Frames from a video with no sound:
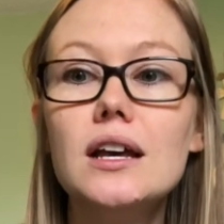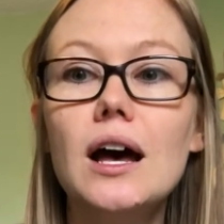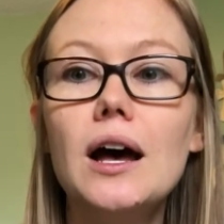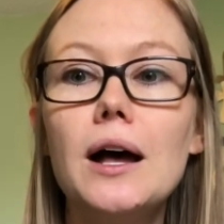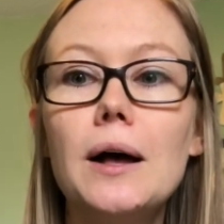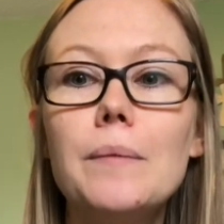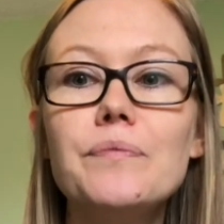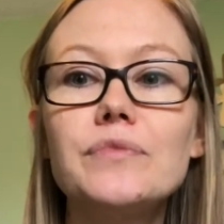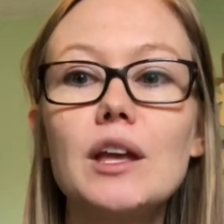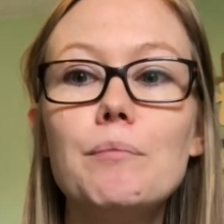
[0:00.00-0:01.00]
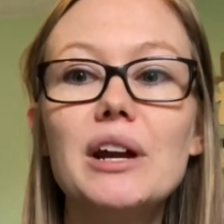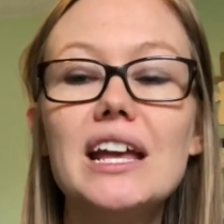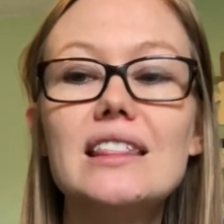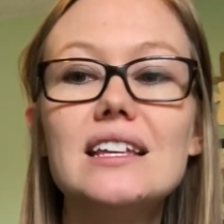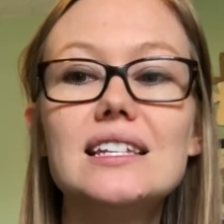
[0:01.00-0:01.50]
But
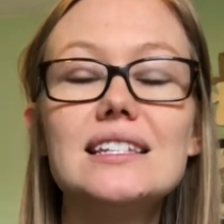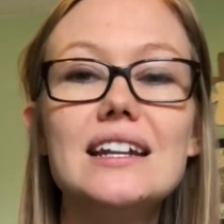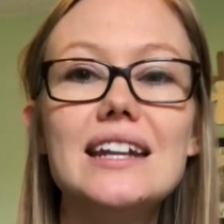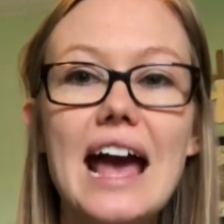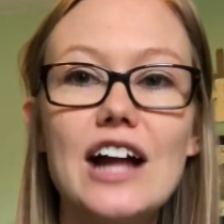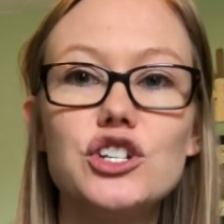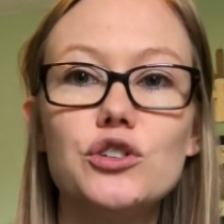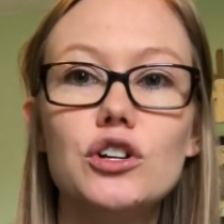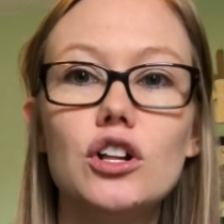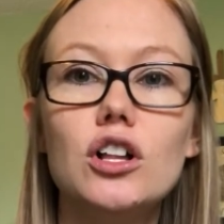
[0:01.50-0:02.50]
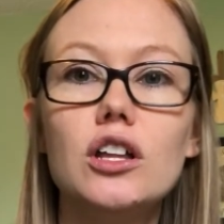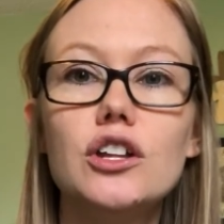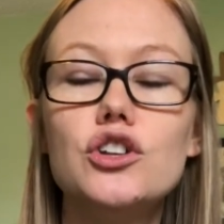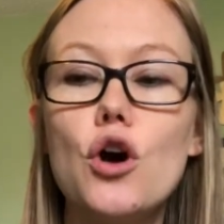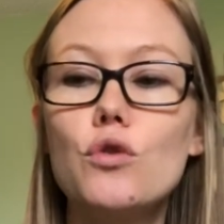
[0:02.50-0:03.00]
this is a natural
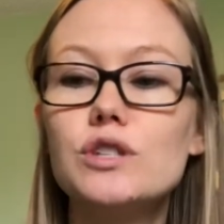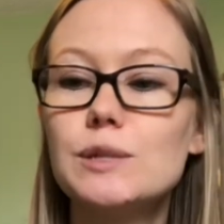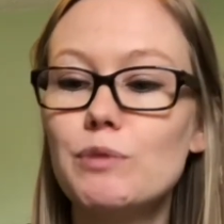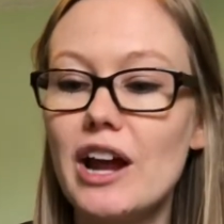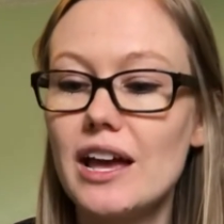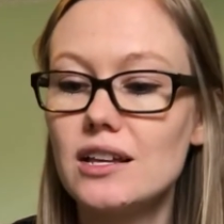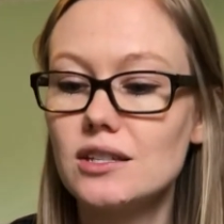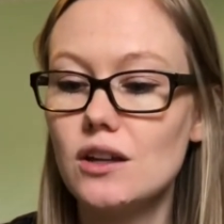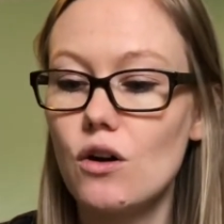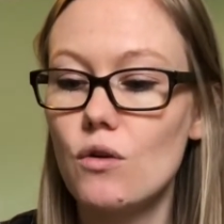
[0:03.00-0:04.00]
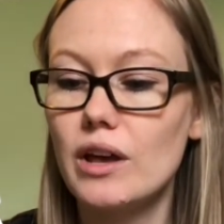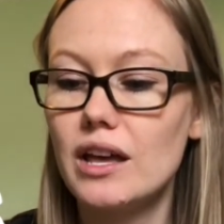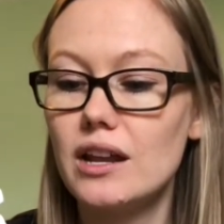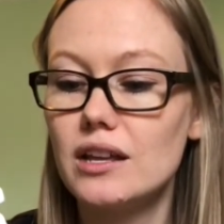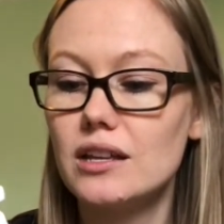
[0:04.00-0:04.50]
nose spray, so
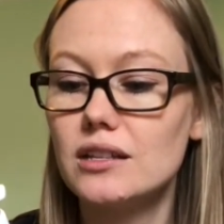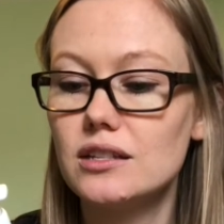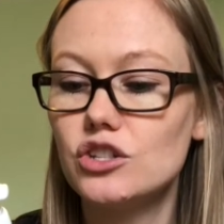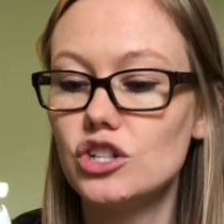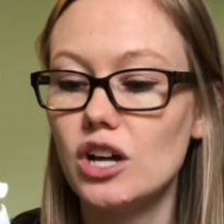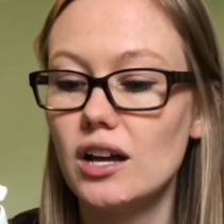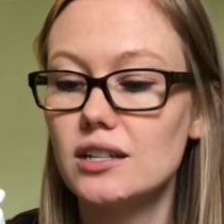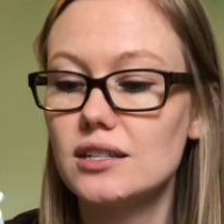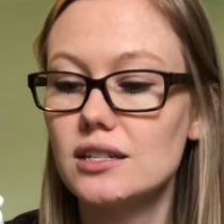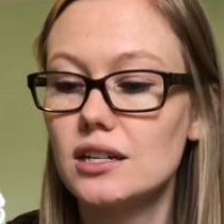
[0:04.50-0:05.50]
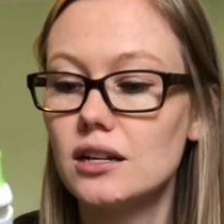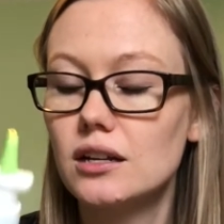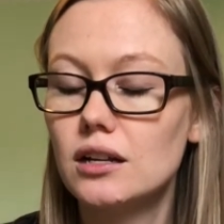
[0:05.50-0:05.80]
it is just,